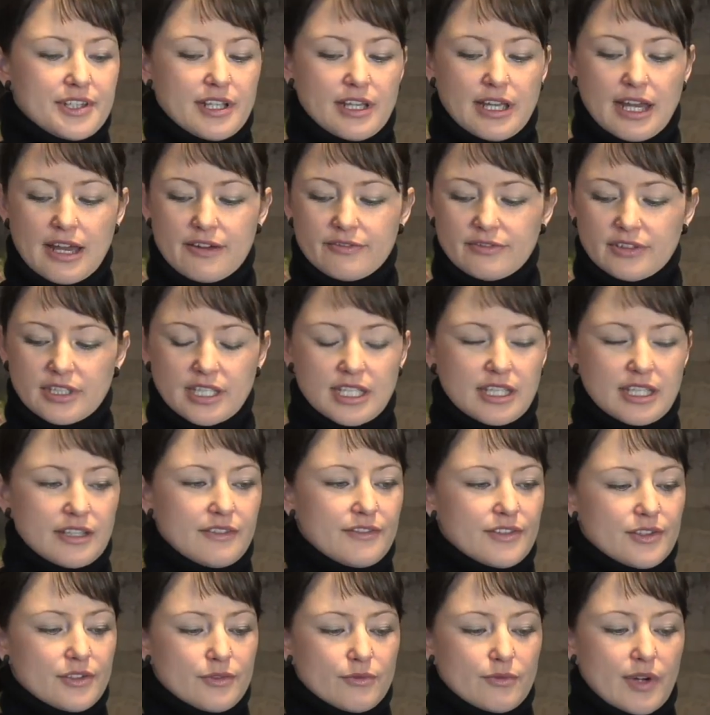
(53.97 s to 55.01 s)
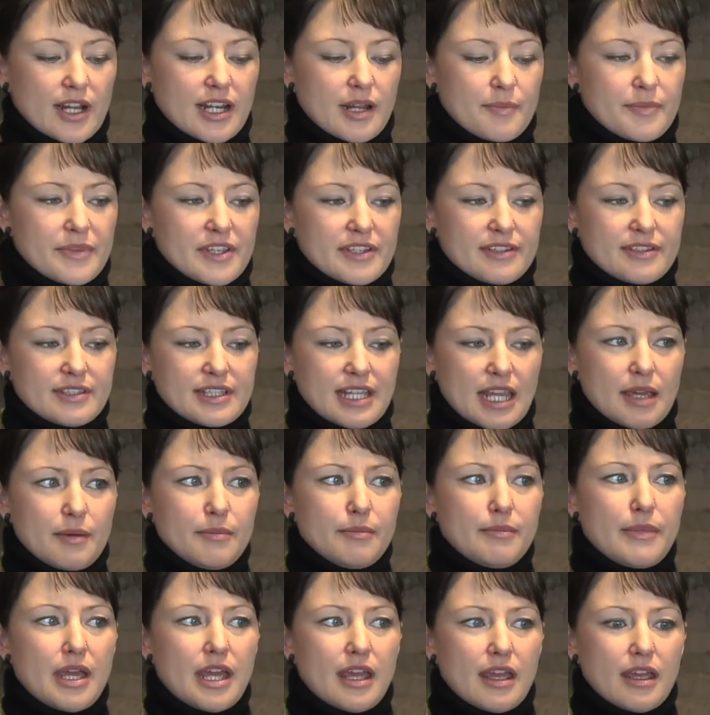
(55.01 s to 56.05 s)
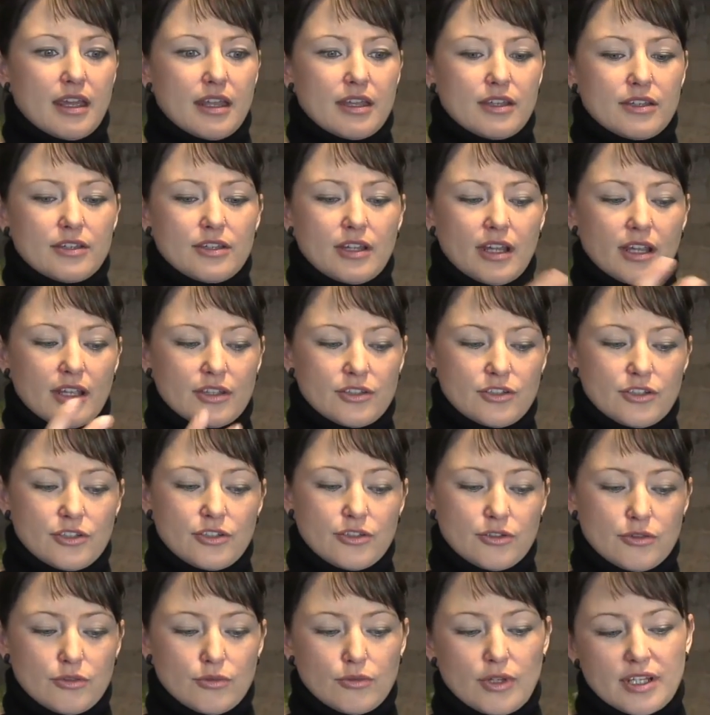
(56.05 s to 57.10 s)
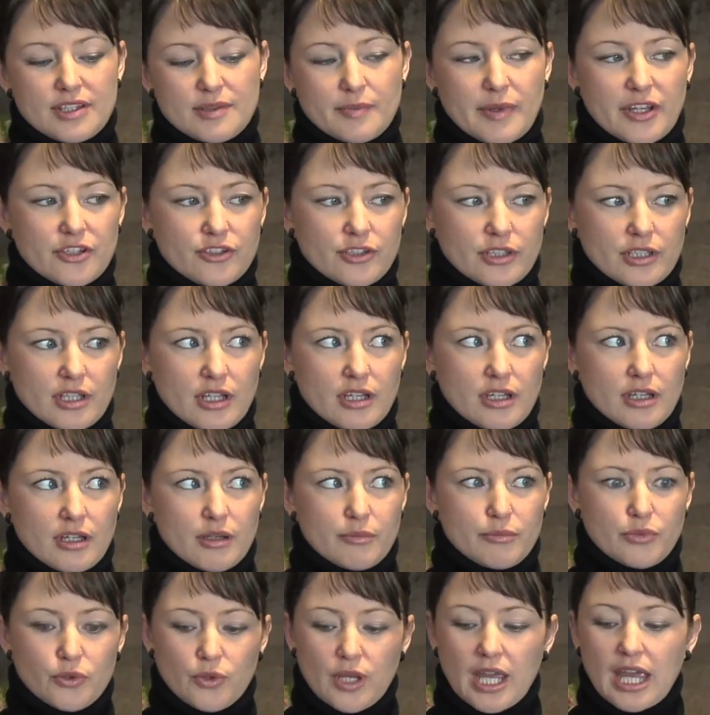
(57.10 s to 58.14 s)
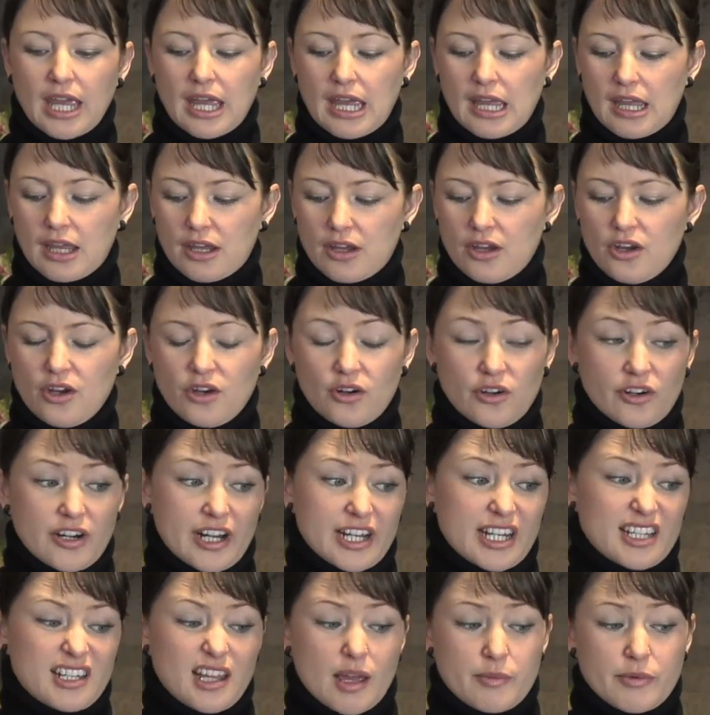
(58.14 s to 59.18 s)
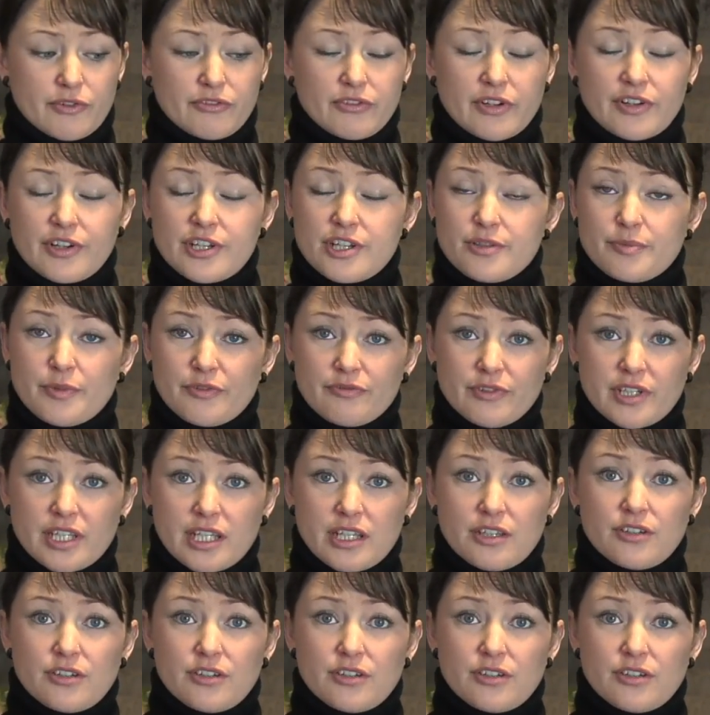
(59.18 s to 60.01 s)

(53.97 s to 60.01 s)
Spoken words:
they'll have leaves right up the stem, and to do especially a bouquet or any type of arrangement really,